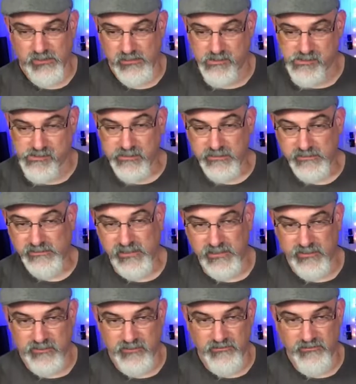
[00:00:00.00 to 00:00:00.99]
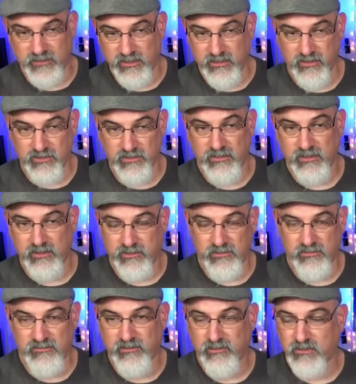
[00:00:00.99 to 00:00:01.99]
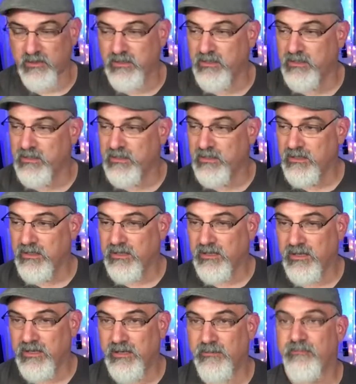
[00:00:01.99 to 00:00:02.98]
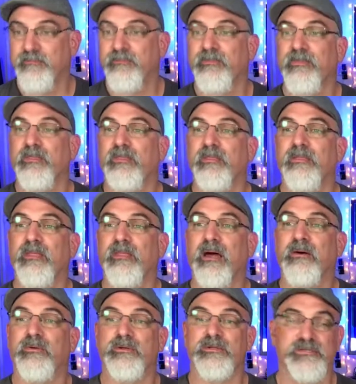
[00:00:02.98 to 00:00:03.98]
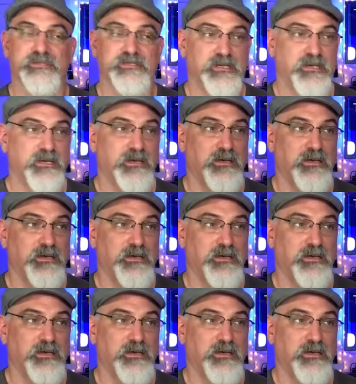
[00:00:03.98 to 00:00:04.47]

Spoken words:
in, I did the video, the Cunify one. Um, that was